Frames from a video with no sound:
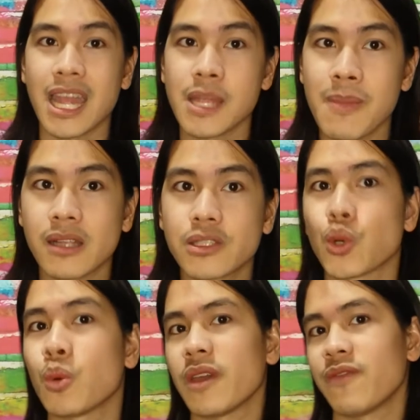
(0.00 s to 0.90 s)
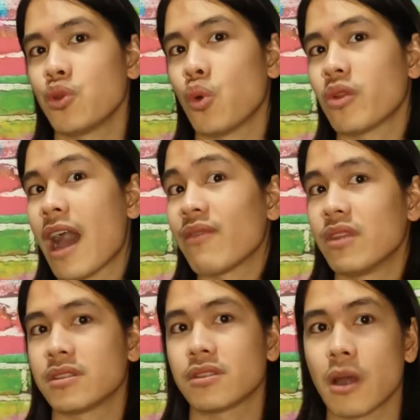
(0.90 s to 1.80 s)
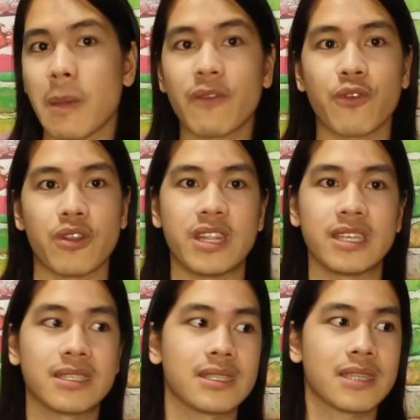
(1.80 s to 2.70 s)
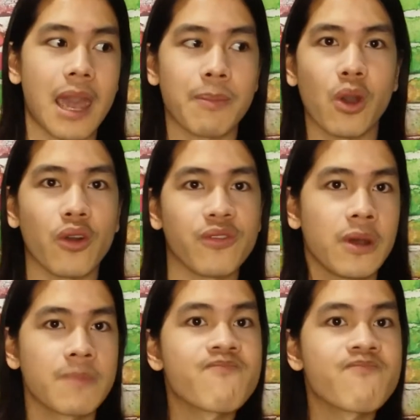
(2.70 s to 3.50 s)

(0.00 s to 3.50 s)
animals so if you don't have the stomach for this type of